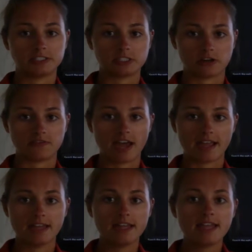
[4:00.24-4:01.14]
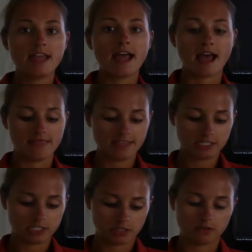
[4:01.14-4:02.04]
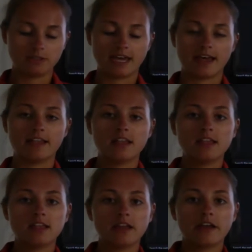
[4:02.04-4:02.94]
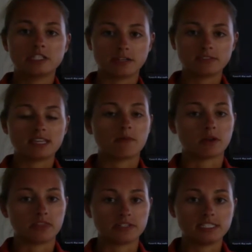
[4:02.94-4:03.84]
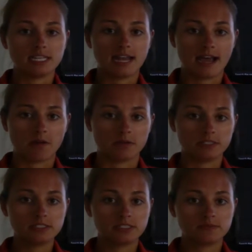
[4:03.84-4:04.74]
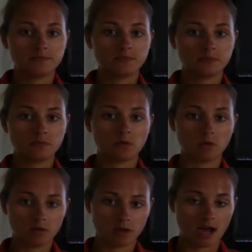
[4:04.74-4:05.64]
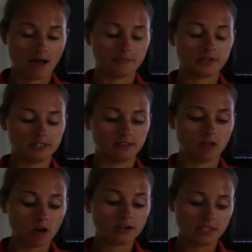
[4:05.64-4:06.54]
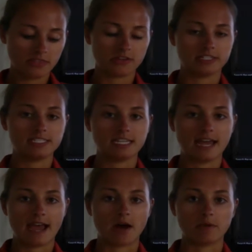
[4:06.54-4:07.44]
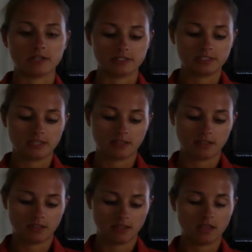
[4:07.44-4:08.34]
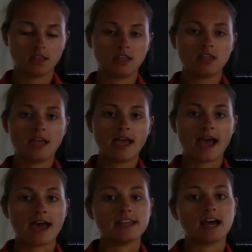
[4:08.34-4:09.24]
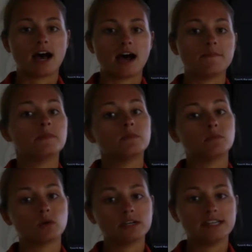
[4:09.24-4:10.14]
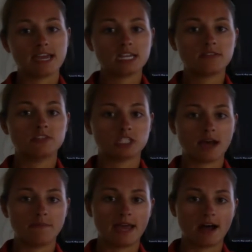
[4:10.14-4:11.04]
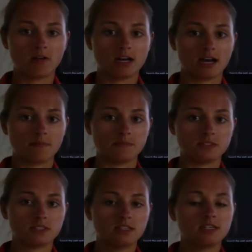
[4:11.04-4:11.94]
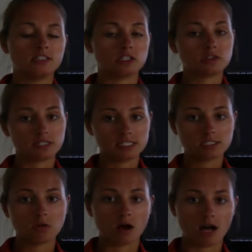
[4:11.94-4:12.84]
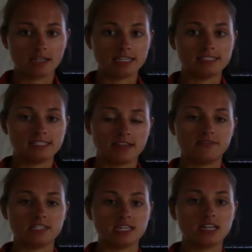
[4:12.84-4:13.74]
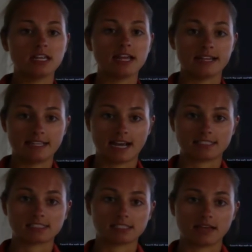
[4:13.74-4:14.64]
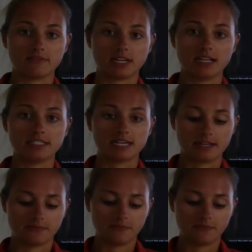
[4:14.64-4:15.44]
survey. And this showed that shifts that were 13 hours or longer than 13 hours had more negative job outcomes, decreased quality, safety, and tasks left undone.